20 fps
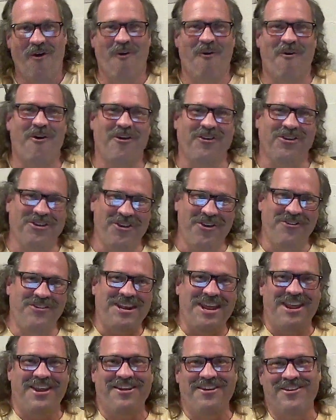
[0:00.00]
Or you
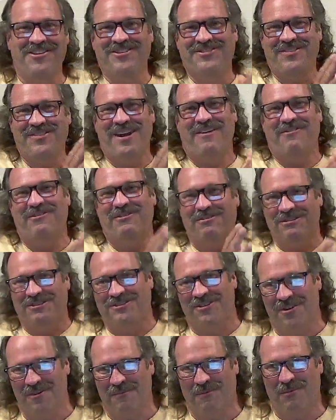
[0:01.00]
didn't lose whatever was
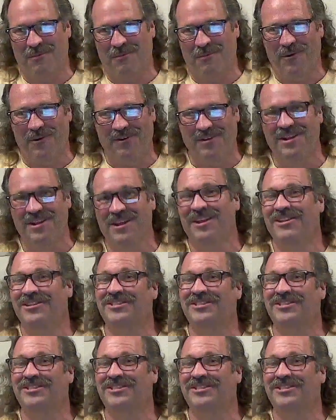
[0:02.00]
so important,